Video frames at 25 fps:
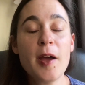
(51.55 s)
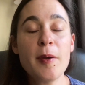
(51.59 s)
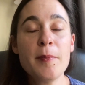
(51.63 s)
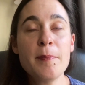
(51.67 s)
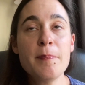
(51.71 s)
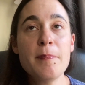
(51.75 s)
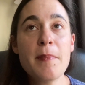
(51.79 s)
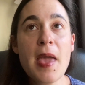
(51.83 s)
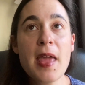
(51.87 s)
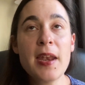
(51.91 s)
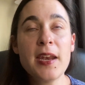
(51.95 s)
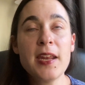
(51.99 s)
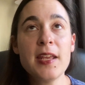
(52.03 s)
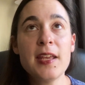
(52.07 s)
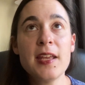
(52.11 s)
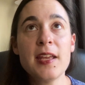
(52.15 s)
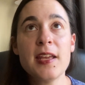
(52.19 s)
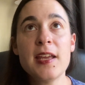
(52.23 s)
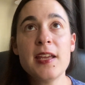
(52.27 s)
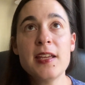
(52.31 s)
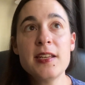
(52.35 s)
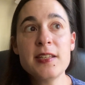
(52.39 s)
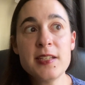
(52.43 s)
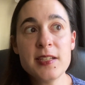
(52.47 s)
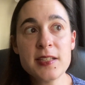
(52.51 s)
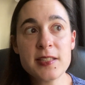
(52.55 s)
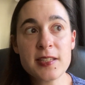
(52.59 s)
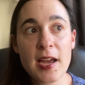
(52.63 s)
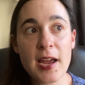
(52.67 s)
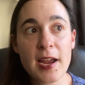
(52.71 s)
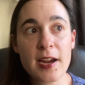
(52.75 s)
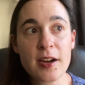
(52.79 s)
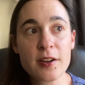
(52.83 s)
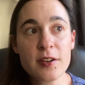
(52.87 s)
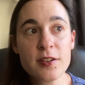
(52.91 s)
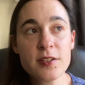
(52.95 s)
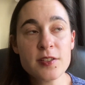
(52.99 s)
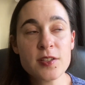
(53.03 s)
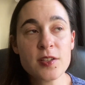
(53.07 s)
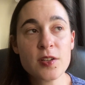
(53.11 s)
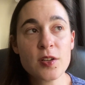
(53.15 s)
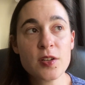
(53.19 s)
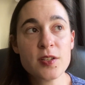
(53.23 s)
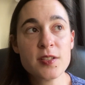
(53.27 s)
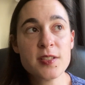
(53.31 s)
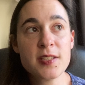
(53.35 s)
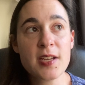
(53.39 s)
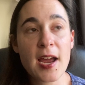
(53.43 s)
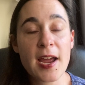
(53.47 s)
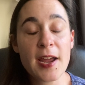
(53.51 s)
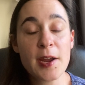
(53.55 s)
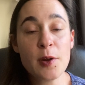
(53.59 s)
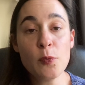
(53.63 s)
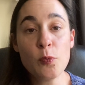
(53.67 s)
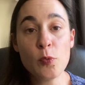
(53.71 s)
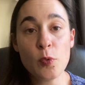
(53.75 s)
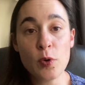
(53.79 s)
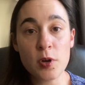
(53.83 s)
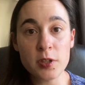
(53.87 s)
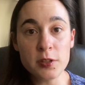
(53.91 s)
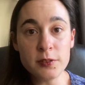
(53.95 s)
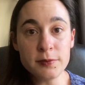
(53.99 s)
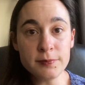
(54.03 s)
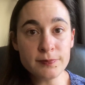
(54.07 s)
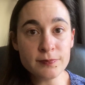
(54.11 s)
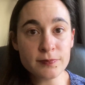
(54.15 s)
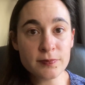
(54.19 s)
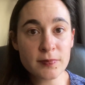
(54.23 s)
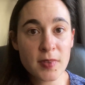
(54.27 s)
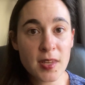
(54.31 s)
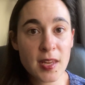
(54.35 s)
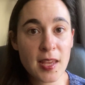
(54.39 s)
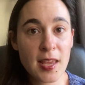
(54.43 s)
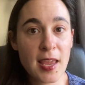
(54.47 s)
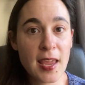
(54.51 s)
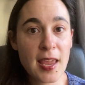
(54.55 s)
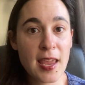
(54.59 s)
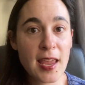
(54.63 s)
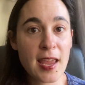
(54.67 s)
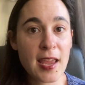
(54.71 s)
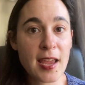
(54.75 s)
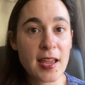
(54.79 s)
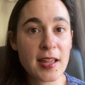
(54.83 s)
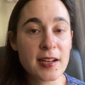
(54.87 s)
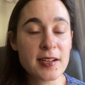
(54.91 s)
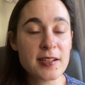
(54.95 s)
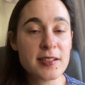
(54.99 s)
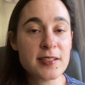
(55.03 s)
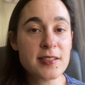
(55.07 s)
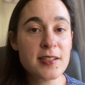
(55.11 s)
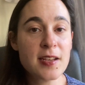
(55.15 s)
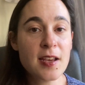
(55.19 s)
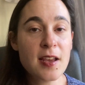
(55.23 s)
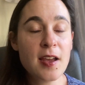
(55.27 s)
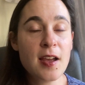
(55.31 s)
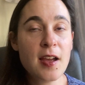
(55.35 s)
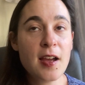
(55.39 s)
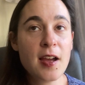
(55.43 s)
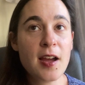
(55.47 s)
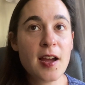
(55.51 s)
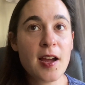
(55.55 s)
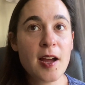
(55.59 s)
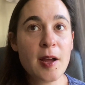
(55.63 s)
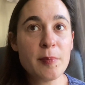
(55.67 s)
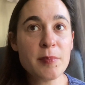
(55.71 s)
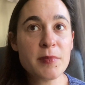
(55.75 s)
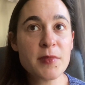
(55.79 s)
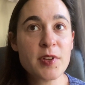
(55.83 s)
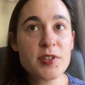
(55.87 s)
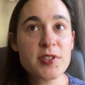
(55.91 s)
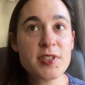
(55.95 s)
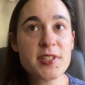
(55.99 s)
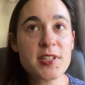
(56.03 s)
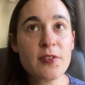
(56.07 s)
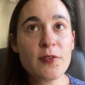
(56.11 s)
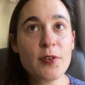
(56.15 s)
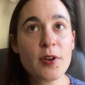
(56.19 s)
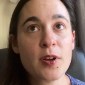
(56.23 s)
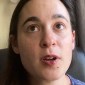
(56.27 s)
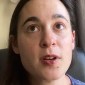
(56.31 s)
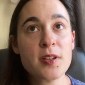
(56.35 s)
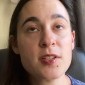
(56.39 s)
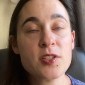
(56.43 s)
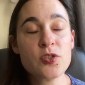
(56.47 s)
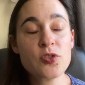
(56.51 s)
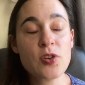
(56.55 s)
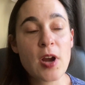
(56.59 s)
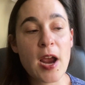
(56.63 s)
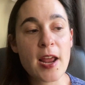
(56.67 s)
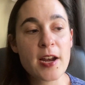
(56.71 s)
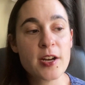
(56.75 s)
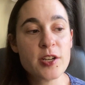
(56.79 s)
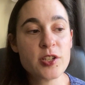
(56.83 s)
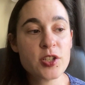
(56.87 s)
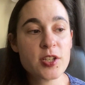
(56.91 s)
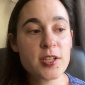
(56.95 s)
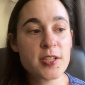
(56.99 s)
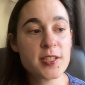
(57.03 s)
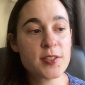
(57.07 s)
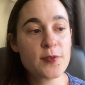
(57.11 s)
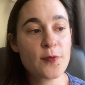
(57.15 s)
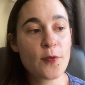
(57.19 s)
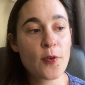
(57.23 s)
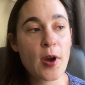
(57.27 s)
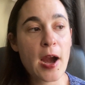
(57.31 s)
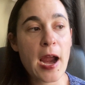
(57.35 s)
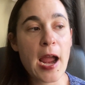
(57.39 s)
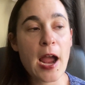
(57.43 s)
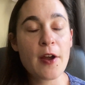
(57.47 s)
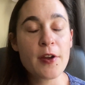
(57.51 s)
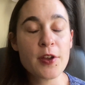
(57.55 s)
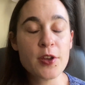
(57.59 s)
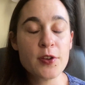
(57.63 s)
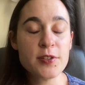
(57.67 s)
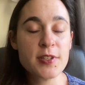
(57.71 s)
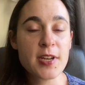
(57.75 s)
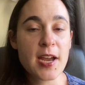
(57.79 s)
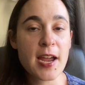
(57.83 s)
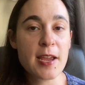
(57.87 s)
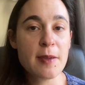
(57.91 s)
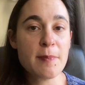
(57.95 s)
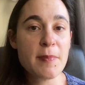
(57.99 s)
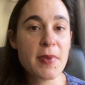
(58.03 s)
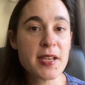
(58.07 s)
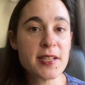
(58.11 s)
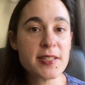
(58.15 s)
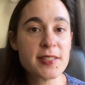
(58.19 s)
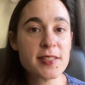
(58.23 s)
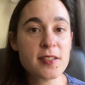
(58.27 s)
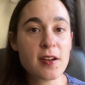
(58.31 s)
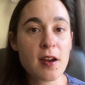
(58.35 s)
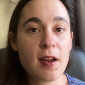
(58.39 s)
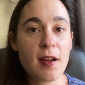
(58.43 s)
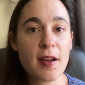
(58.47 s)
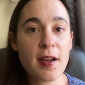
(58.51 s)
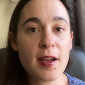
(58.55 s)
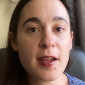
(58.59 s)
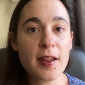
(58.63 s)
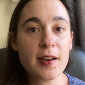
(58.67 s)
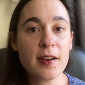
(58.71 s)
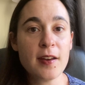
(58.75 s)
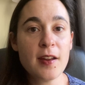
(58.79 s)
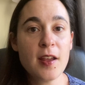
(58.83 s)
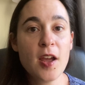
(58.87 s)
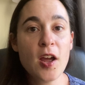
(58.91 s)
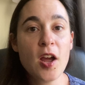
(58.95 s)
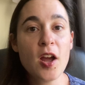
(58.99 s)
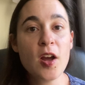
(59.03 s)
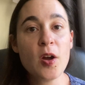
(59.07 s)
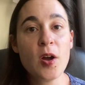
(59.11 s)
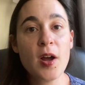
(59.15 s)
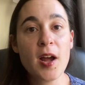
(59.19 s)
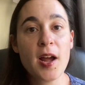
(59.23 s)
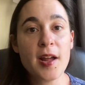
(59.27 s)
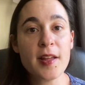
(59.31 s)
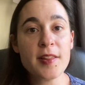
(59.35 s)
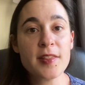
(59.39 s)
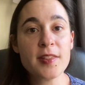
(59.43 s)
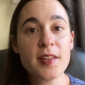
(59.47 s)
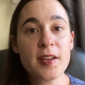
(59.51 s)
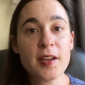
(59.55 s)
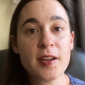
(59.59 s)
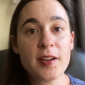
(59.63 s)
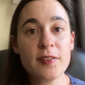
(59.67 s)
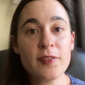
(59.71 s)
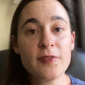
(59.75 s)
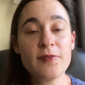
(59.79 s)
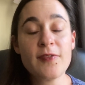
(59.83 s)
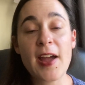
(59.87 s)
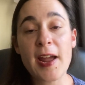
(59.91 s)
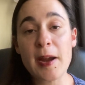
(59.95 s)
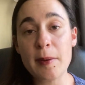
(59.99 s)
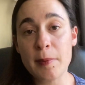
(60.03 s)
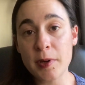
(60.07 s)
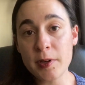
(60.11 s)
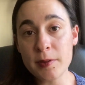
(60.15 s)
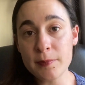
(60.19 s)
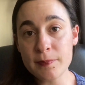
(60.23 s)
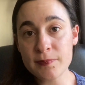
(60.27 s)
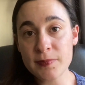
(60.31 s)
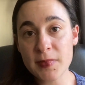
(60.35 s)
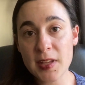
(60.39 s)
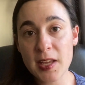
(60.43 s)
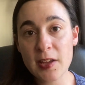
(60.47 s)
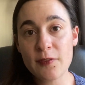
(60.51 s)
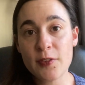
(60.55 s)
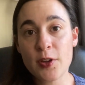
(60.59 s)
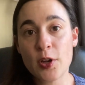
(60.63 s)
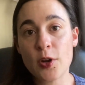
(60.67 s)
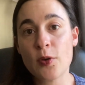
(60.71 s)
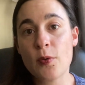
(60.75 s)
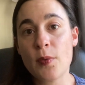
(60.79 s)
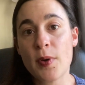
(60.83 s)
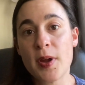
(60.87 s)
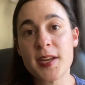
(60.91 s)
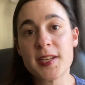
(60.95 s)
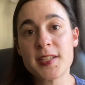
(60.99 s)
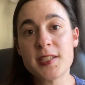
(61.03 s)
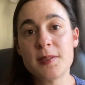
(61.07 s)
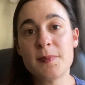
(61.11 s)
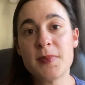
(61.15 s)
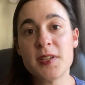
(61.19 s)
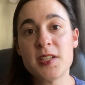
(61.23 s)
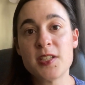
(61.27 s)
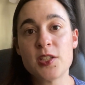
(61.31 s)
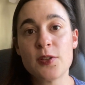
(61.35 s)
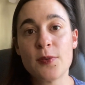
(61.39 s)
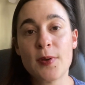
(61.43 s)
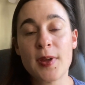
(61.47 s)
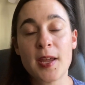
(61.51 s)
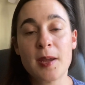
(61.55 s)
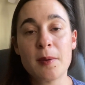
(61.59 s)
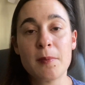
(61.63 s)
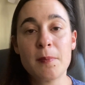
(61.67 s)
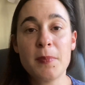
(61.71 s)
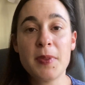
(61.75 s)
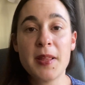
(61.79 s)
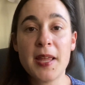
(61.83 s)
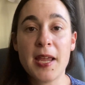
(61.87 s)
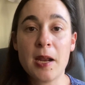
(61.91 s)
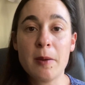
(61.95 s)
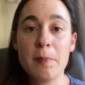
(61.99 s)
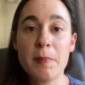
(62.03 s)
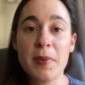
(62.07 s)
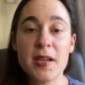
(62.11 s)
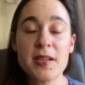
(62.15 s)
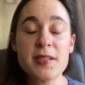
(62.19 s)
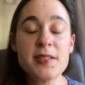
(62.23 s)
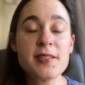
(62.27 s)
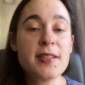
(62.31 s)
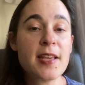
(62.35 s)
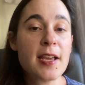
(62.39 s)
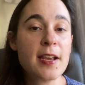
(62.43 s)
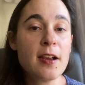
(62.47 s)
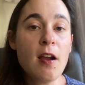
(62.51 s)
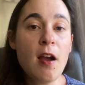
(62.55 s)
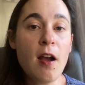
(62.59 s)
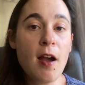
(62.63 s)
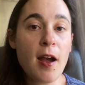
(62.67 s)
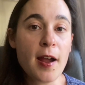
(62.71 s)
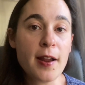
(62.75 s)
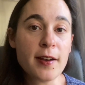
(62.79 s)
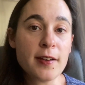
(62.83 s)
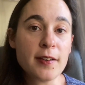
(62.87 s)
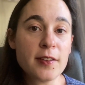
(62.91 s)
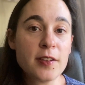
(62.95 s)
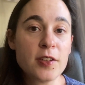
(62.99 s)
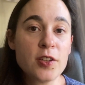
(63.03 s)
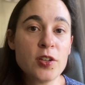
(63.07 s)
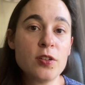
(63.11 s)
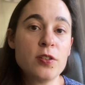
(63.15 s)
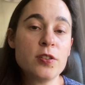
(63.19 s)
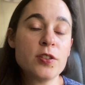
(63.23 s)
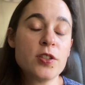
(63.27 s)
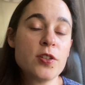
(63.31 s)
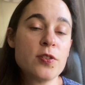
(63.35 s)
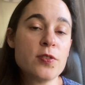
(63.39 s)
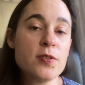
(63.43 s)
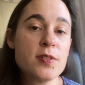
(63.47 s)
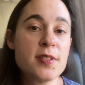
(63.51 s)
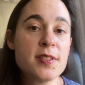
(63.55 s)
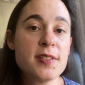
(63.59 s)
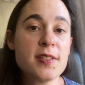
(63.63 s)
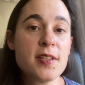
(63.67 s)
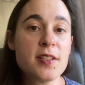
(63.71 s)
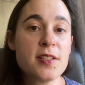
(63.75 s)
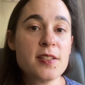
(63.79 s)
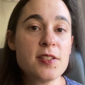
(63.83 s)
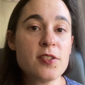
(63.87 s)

Many indie dyers dye wool, and there's different strategies for how you dye based on the fiber. If you're going to be doing plant-based like cotton, you'll use a